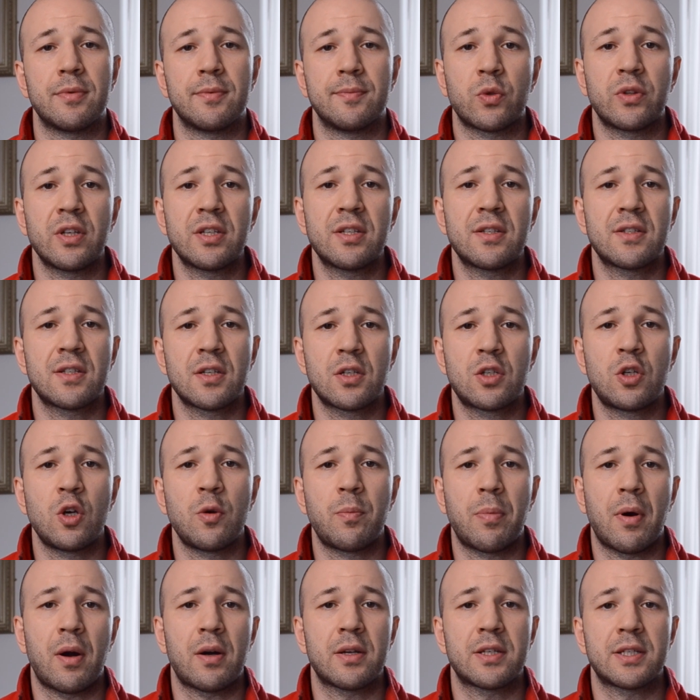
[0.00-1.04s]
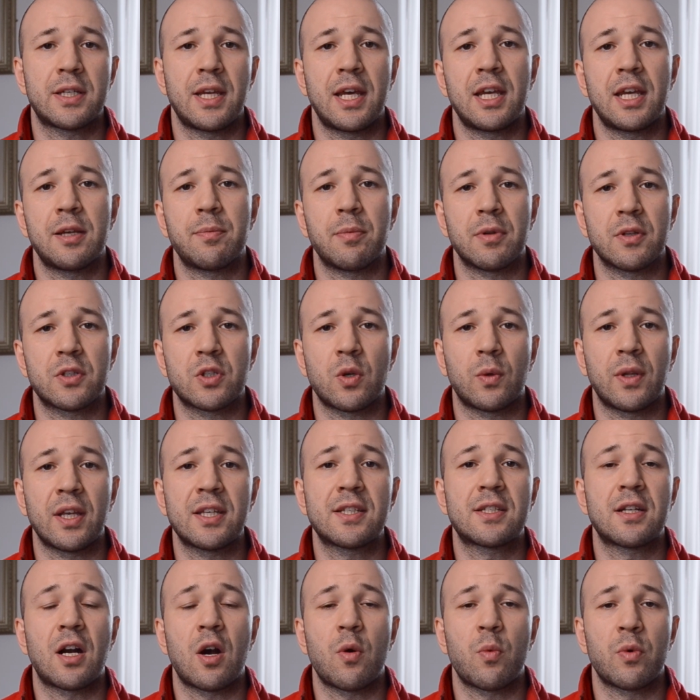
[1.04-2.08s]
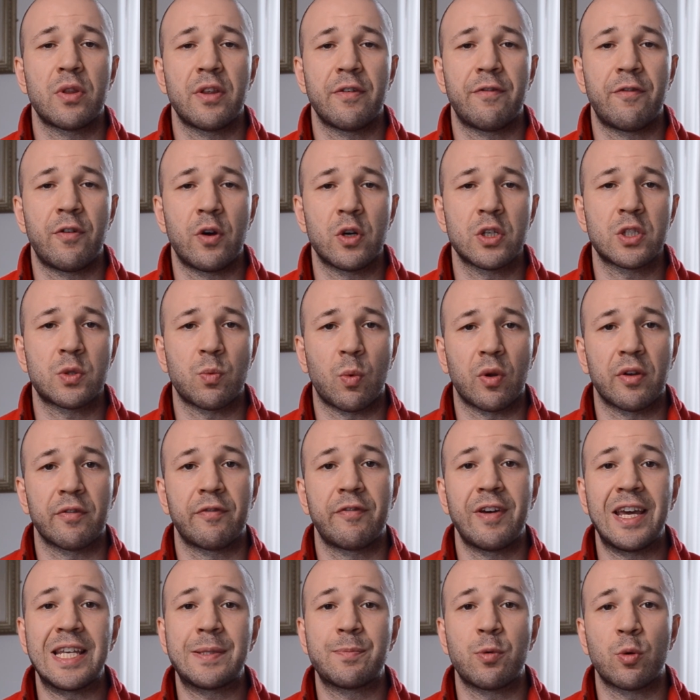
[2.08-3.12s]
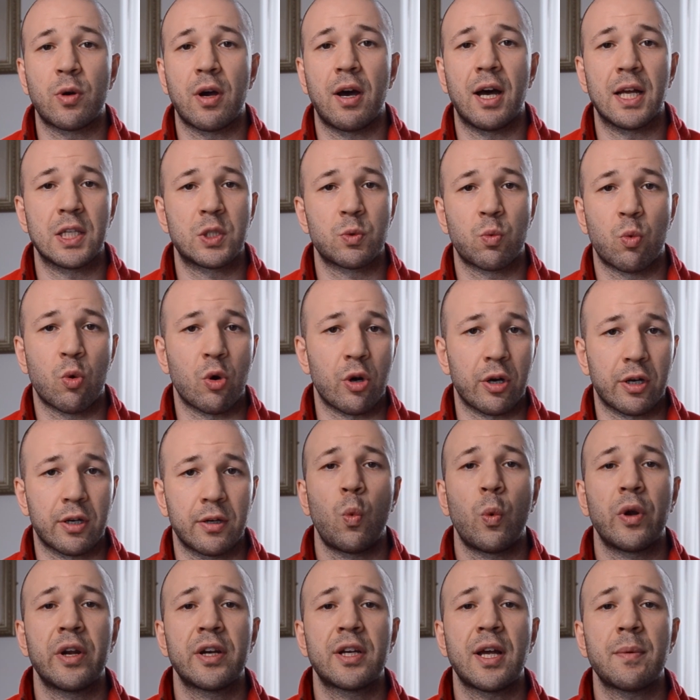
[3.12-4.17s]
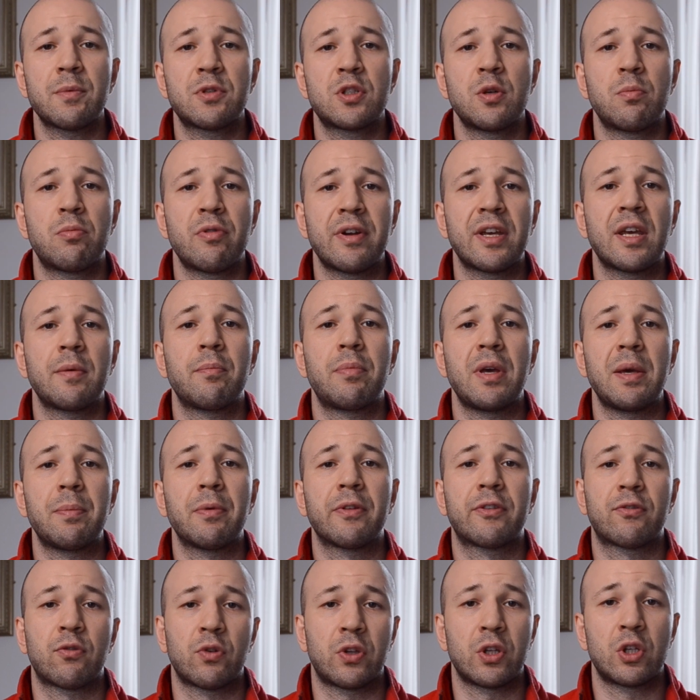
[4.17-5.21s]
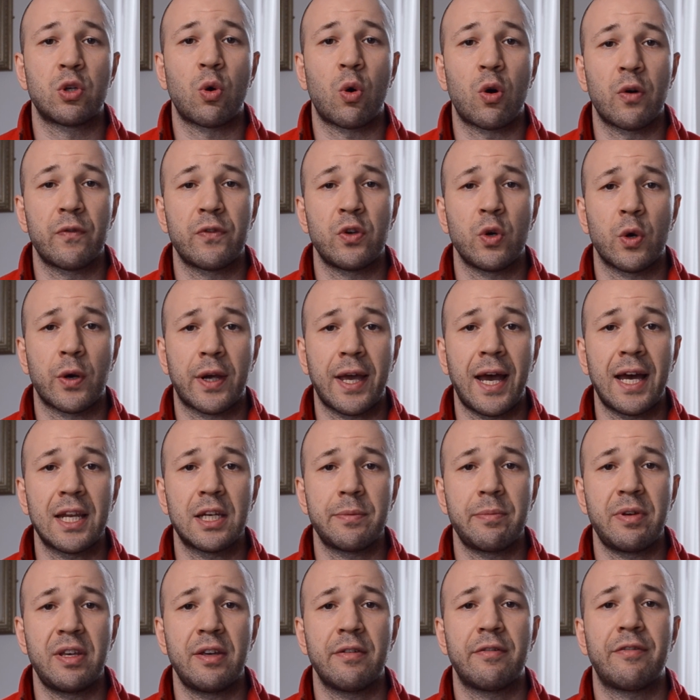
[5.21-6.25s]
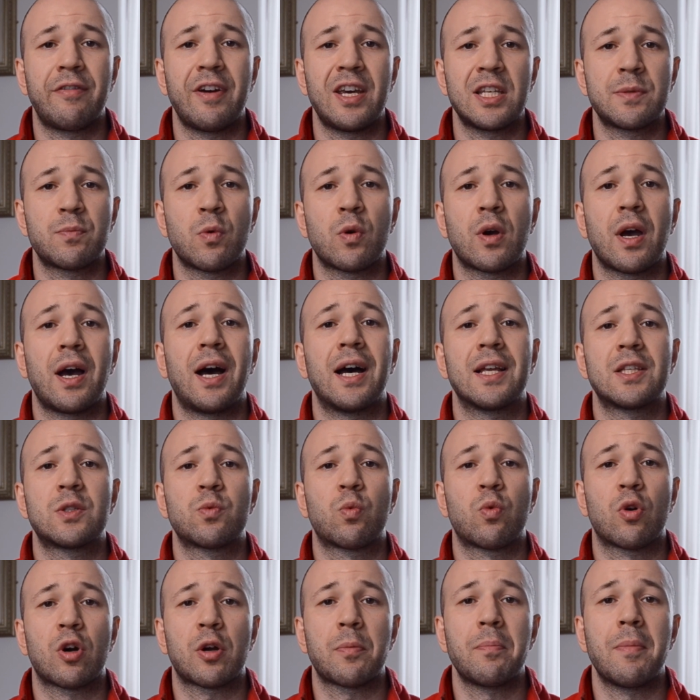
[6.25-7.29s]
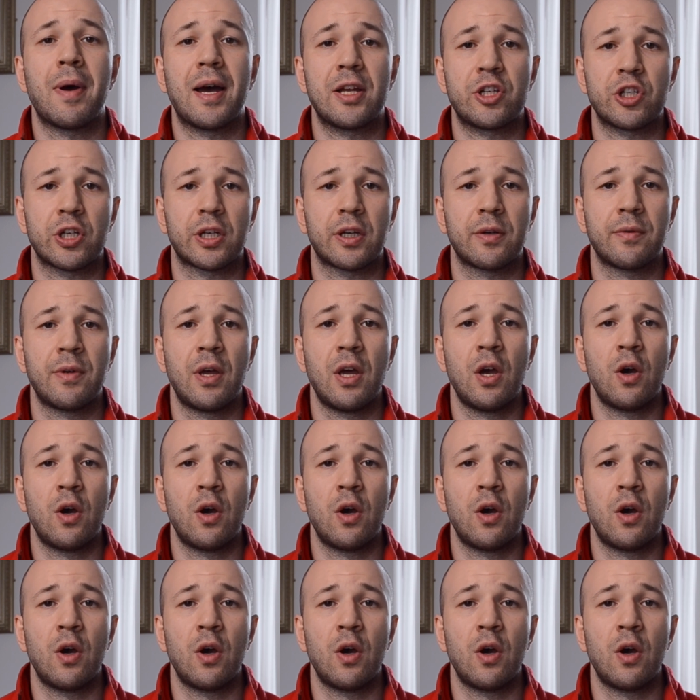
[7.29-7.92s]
So this is a two-part statement, so let's start with the first one. Facebook ads work. When it comes to bringing people through the door of your academy, Facebook ads work magic.